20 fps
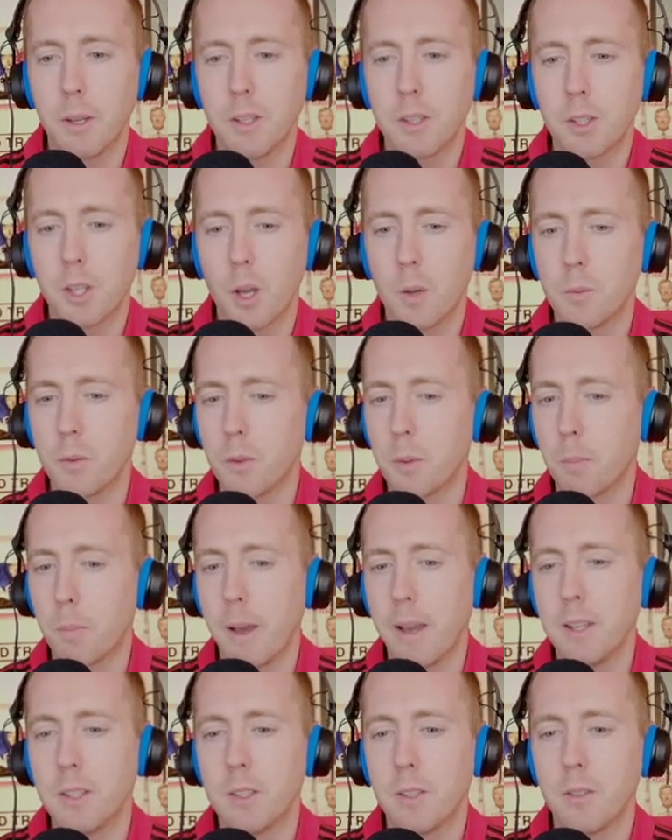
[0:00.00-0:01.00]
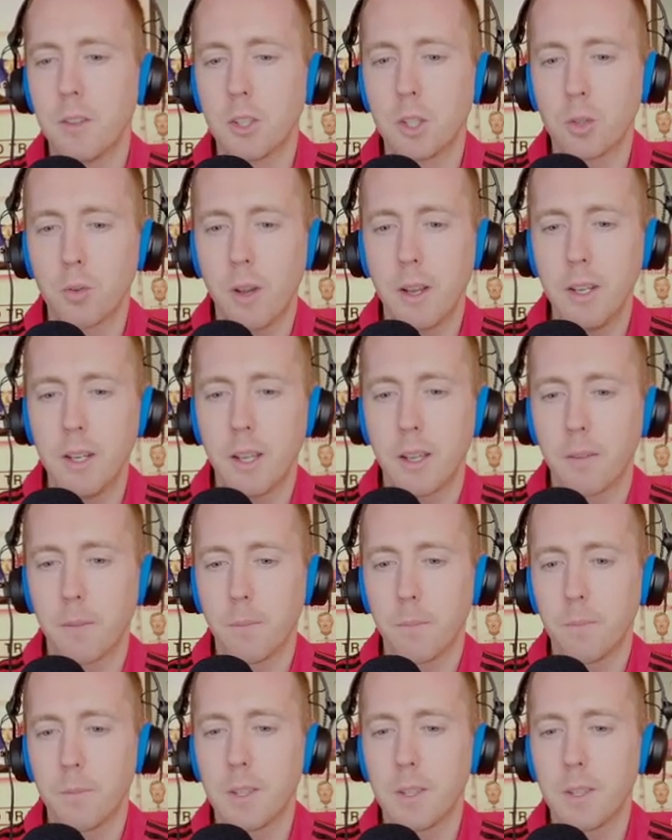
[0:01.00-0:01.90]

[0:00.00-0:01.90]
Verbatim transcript: in terms of the pace of the training,